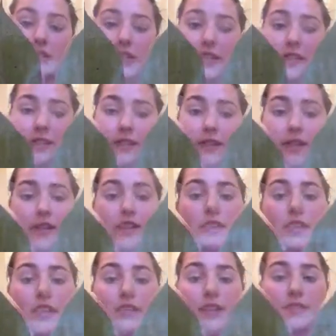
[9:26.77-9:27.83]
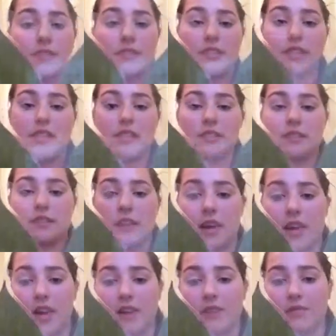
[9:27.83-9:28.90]
it is. You also see that this
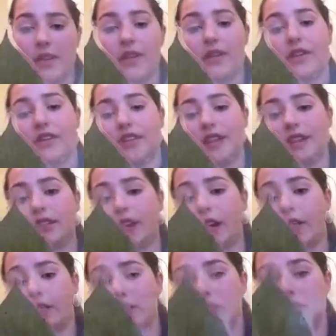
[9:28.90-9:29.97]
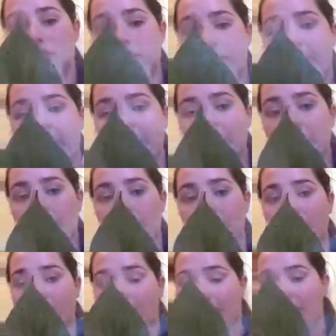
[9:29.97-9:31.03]
Red Osier Dogwood is quite egg-shaped
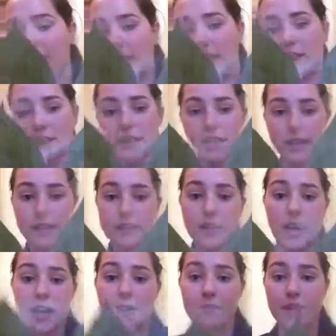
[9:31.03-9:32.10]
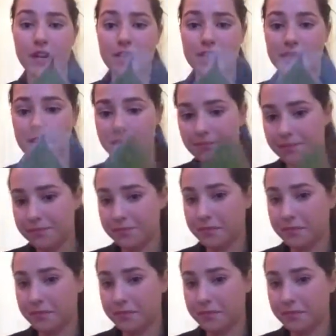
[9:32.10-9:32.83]
and has entire margins.